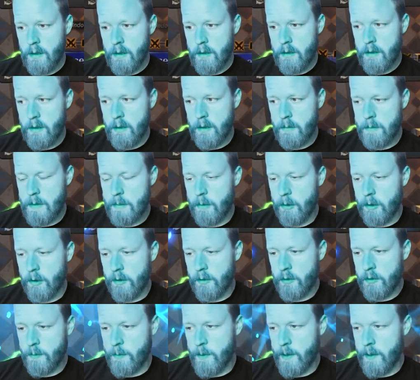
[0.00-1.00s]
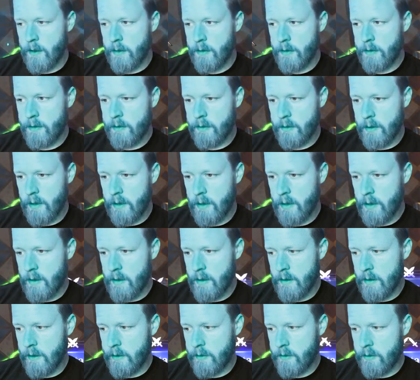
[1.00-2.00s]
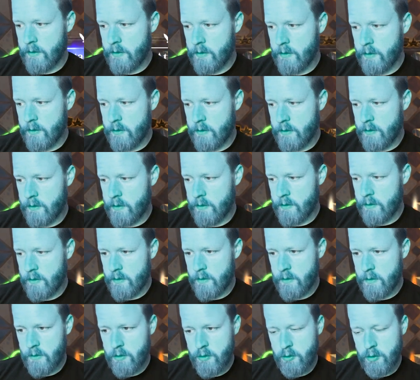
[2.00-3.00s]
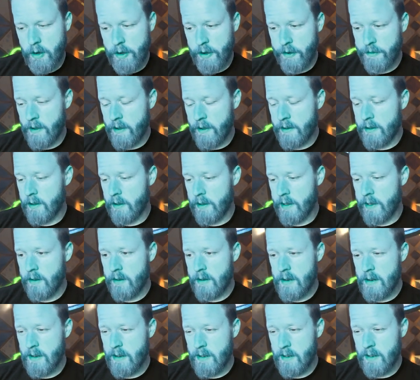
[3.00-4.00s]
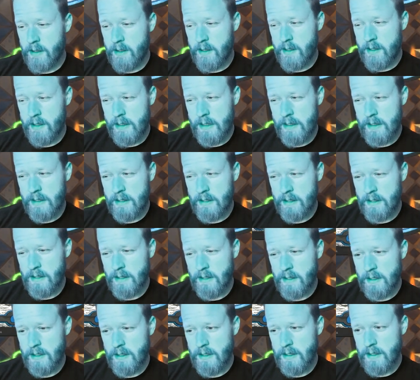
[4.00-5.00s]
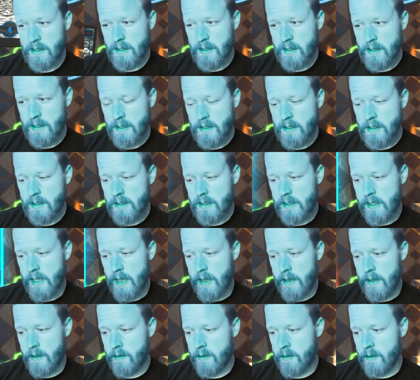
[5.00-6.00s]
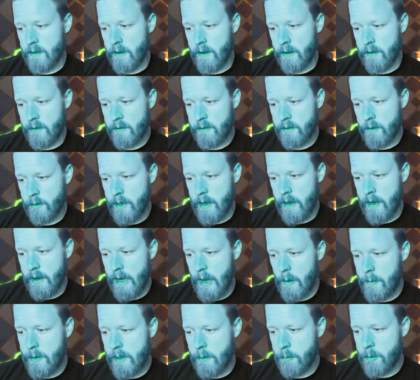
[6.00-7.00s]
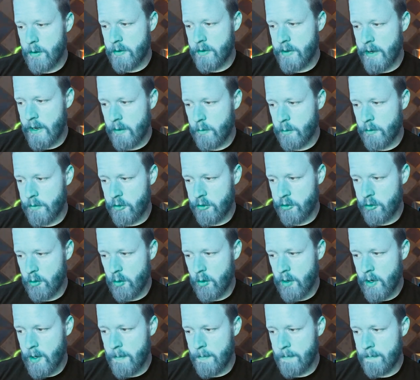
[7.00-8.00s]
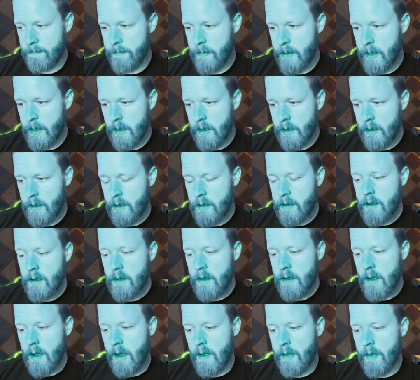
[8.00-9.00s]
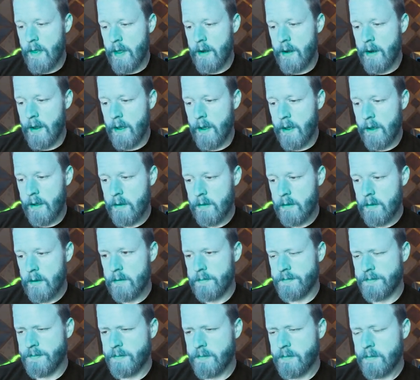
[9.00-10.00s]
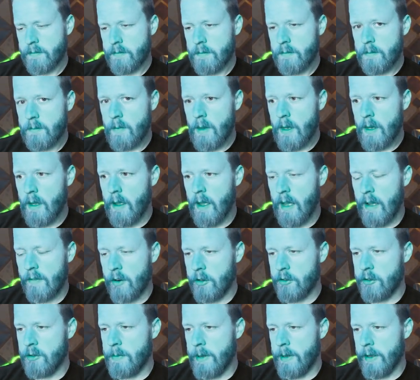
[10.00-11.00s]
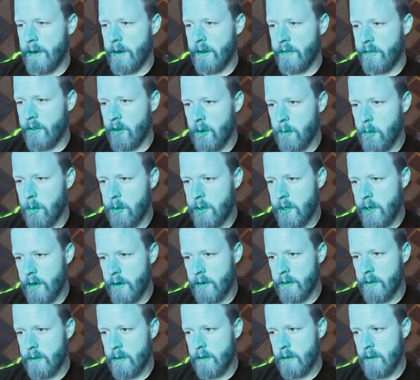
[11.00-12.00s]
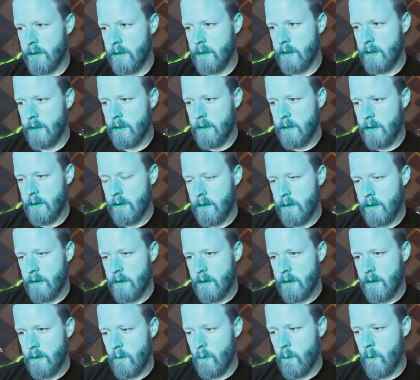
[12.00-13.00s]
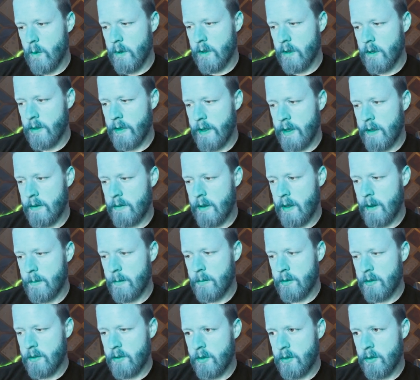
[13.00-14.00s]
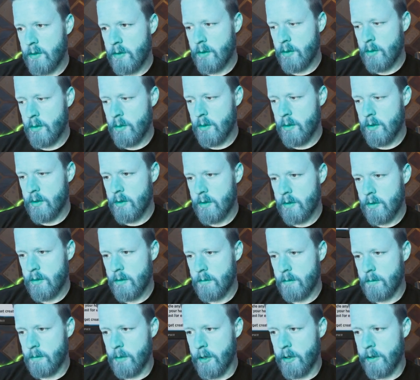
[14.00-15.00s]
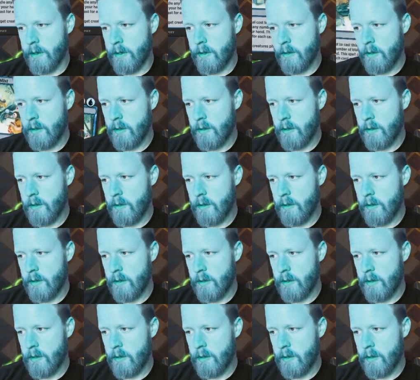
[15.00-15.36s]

Could be burn spells. Let's try to find a land here. Nice, nice. Okay, now we can protect with the Shore Up. And then have our 2 mana available here. Will they attempt to burn it?